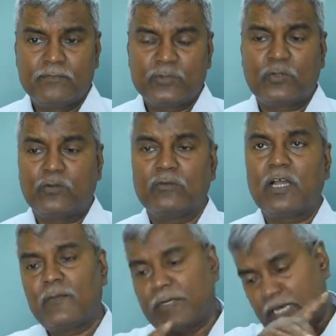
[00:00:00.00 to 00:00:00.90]
So I
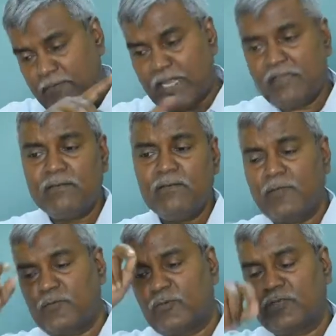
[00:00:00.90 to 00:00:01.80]
have a timeline,
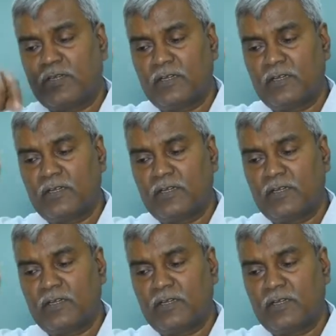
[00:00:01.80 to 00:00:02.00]
I put